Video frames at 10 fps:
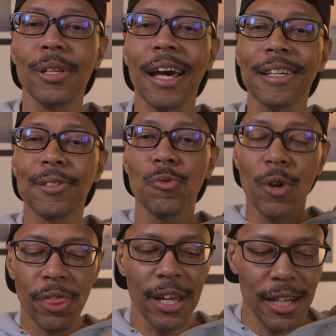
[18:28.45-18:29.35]
that is
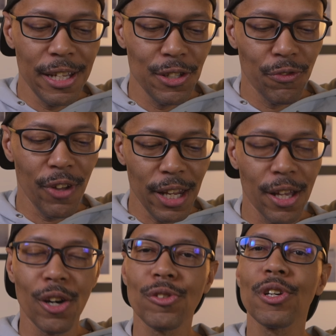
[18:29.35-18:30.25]
within these
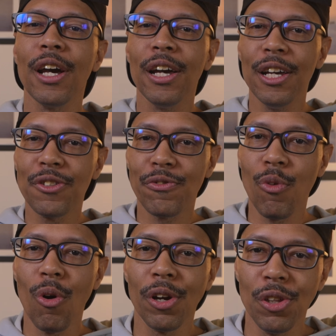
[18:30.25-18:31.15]
videos is
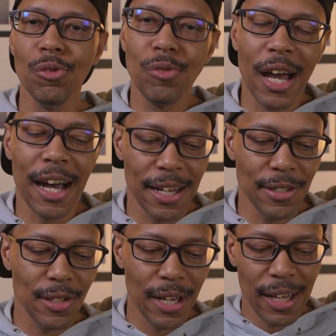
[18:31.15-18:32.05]
for you guys.